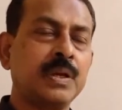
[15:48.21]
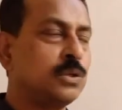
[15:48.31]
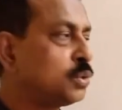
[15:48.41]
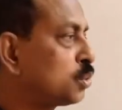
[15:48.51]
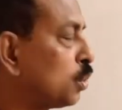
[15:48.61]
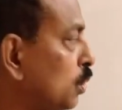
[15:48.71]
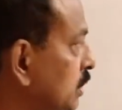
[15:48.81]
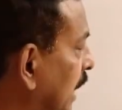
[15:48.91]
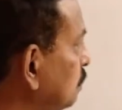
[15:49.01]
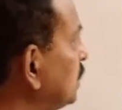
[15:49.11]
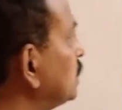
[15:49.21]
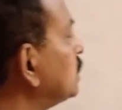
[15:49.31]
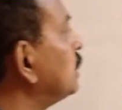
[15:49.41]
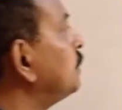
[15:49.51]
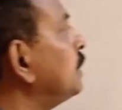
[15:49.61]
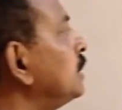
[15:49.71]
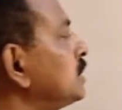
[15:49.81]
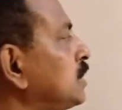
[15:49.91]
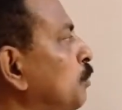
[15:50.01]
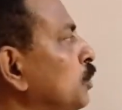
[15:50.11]
So that means,
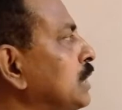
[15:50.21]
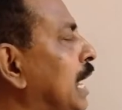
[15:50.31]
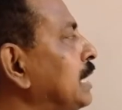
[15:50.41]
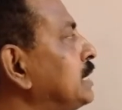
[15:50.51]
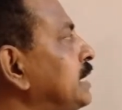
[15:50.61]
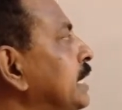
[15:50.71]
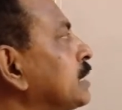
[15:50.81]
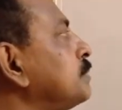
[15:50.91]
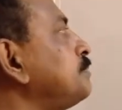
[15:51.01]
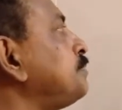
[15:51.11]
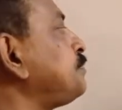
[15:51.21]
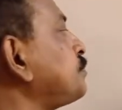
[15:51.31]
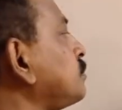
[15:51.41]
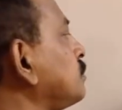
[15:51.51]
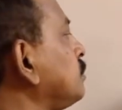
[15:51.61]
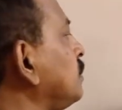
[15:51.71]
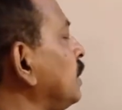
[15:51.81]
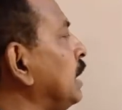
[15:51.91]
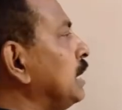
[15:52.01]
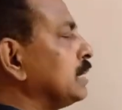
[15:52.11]
suppose I take
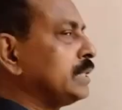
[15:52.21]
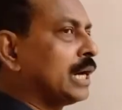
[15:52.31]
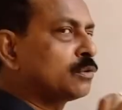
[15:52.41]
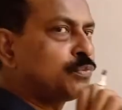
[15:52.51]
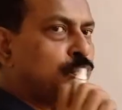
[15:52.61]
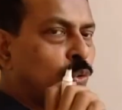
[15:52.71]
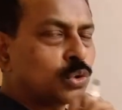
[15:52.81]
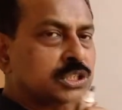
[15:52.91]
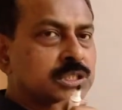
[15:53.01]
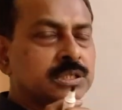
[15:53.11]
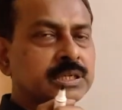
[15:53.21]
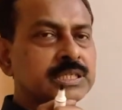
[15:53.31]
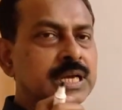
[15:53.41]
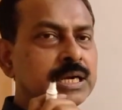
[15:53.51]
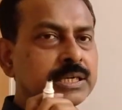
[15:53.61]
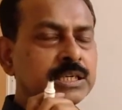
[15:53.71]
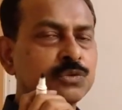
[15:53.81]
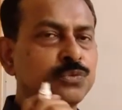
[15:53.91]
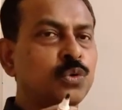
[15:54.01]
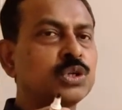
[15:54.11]
that force, resultant
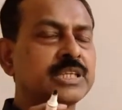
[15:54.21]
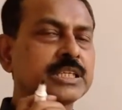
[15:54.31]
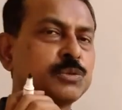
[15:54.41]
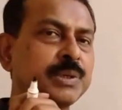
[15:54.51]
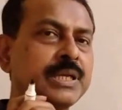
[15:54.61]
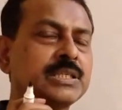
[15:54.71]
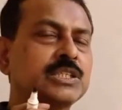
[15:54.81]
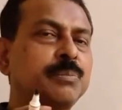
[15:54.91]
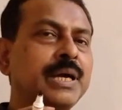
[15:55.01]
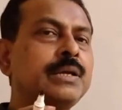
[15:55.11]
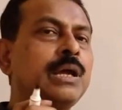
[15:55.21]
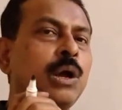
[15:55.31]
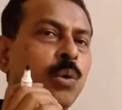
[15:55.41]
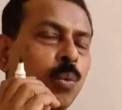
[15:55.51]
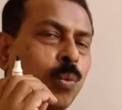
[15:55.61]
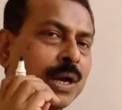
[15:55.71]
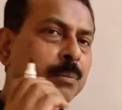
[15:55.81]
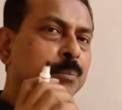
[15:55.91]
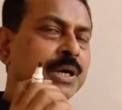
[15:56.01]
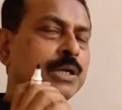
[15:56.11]
force experienced by one
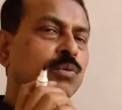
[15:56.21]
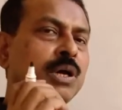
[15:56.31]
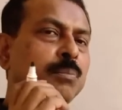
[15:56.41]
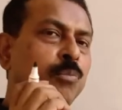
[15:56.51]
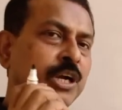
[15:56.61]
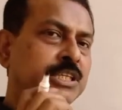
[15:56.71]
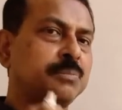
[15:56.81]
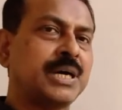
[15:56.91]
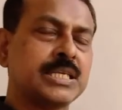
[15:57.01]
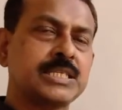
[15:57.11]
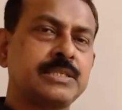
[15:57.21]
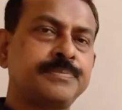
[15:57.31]
particular point mass,